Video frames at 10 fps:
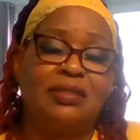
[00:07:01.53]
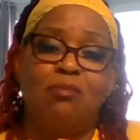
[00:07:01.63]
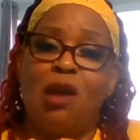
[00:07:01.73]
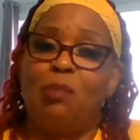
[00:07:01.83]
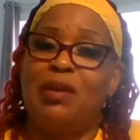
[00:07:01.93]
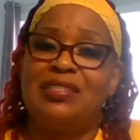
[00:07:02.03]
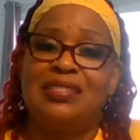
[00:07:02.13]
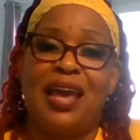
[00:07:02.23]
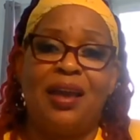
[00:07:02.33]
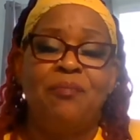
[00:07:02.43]
make me
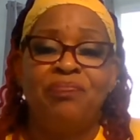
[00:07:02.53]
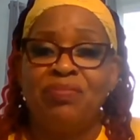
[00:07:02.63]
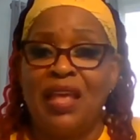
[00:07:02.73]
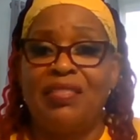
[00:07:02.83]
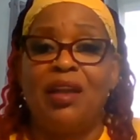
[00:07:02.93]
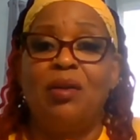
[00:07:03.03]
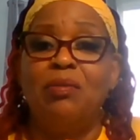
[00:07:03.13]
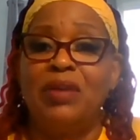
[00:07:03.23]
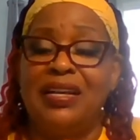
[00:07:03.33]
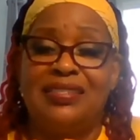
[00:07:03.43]
stay, that they don't
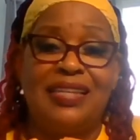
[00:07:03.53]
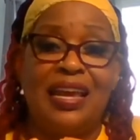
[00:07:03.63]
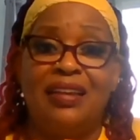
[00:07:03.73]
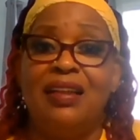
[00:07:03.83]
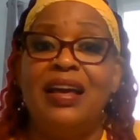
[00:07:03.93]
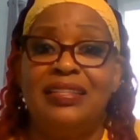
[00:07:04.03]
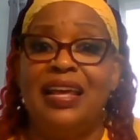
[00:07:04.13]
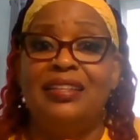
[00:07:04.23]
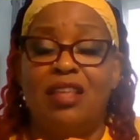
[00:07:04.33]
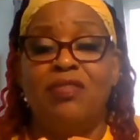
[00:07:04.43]
extend
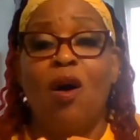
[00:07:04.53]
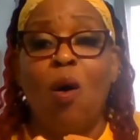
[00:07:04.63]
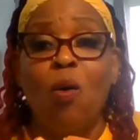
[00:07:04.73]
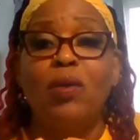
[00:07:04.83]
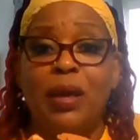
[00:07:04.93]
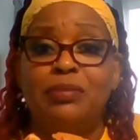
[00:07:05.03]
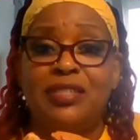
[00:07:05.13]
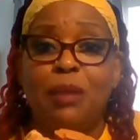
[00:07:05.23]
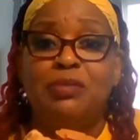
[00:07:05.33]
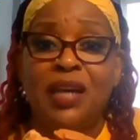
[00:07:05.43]
in the whole
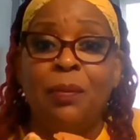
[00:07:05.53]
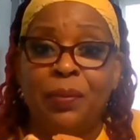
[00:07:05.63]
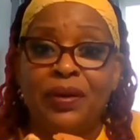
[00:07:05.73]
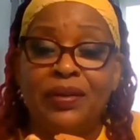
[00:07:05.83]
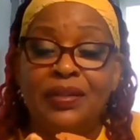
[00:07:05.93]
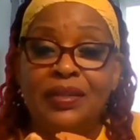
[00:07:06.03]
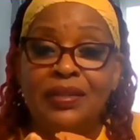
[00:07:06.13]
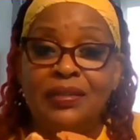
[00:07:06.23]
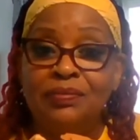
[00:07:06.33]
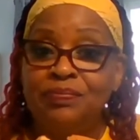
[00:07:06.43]
September.
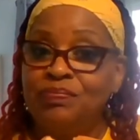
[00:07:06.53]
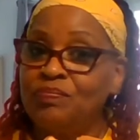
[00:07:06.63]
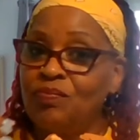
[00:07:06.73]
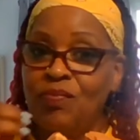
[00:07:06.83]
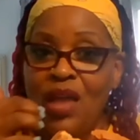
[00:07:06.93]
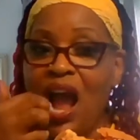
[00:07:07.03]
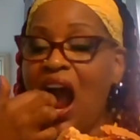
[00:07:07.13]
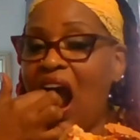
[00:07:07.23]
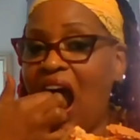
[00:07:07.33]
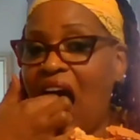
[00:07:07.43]

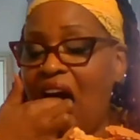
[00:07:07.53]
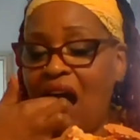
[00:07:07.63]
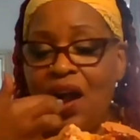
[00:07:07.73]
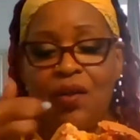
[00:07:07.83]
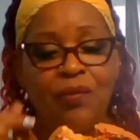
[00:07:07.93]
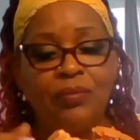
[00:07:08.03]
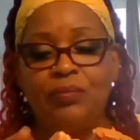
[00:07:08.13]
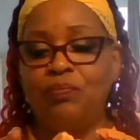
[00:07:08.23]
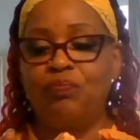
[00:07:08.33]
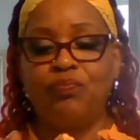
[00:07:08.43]

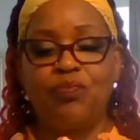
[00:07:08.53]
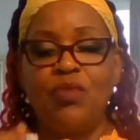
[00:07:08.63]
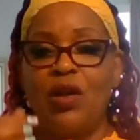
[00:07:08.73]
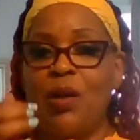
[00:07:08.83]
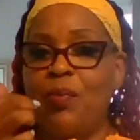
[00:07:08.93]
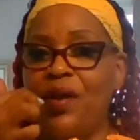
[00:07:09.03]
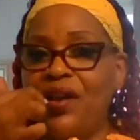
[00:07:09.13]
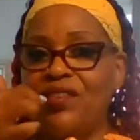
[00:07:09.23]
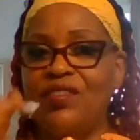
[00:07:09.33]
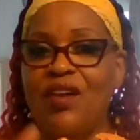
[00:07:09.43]
The bread is
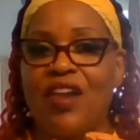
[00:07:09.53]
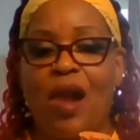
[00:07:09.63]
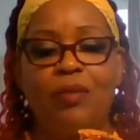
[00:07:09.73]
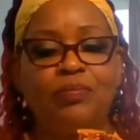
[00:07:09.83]
stuck, y'all.